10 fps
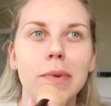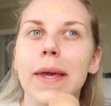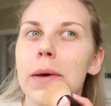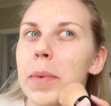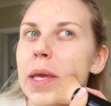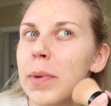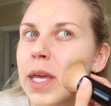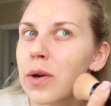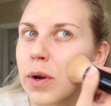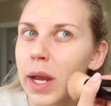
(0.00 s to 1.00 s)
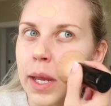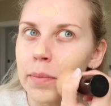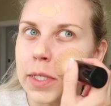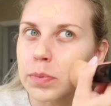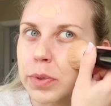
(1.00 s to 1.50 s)
like a BB cream.
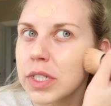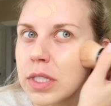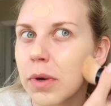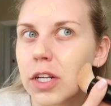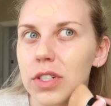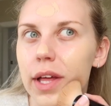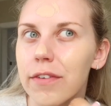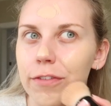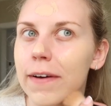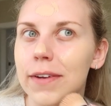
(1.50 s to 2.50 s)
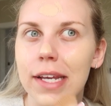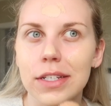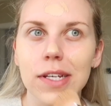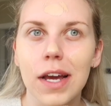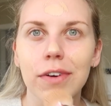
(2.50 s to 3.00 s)
It's pretty much like
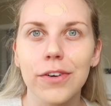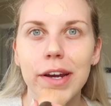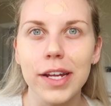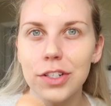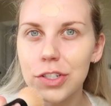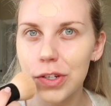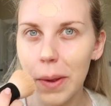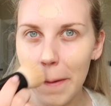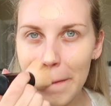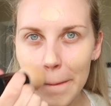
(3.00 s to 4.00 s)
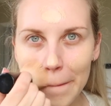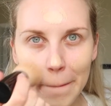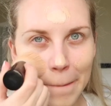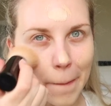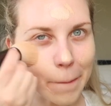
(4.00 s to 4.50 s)
foundation coverage.
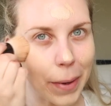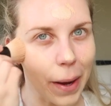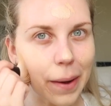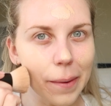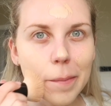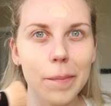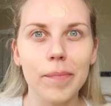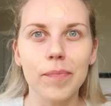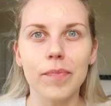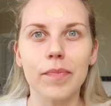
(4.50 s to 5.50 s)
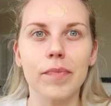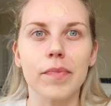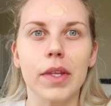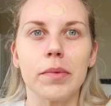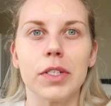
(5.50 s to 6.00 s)
But
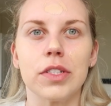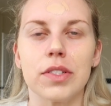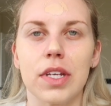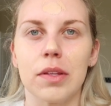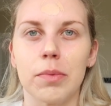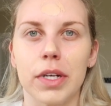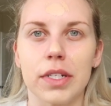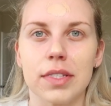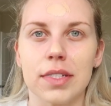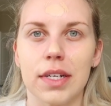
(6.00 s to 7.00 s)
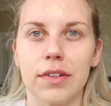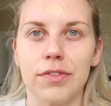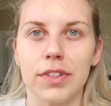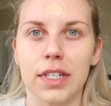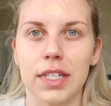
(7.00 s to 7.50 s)
let me just turn the brightness down. I
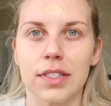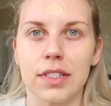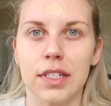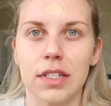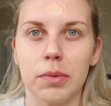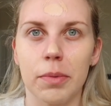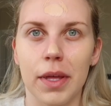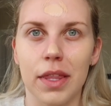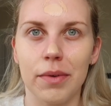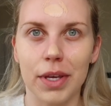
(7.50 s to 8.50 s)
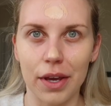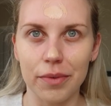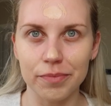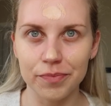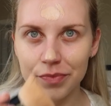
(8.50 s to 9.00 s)
feel like it's turned up a bit. There we go.
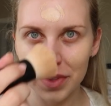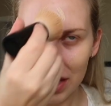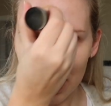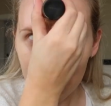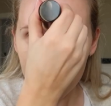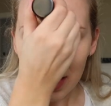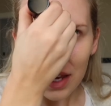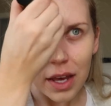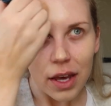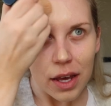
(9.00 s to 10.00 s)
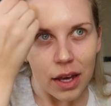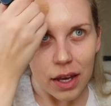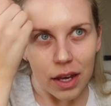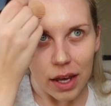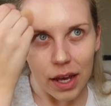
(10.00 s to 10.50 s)

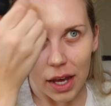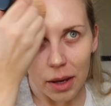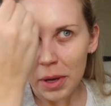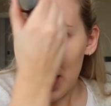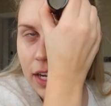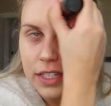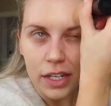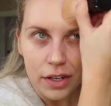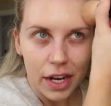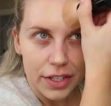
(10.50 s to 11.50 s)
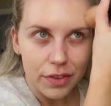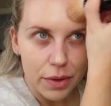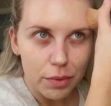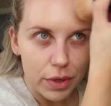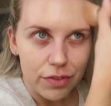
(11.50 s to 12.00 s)
Um, I know, I know
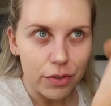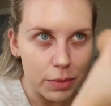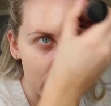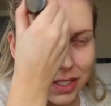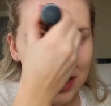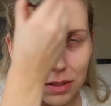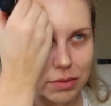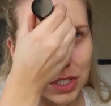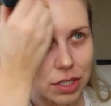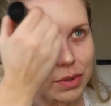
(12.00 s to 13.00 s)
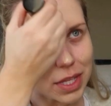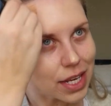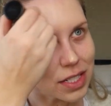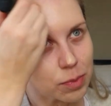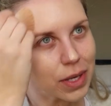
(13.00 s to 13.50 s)
they were reformulating something to do with the
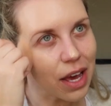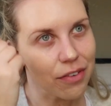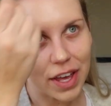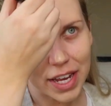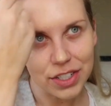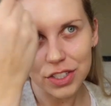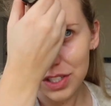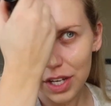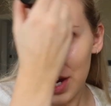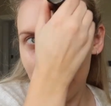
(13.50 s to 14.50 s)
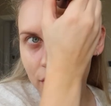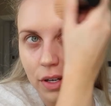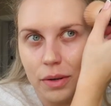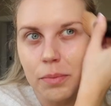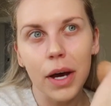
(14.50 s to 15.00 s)
SPF ages ago,
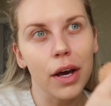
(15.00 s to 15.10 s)
but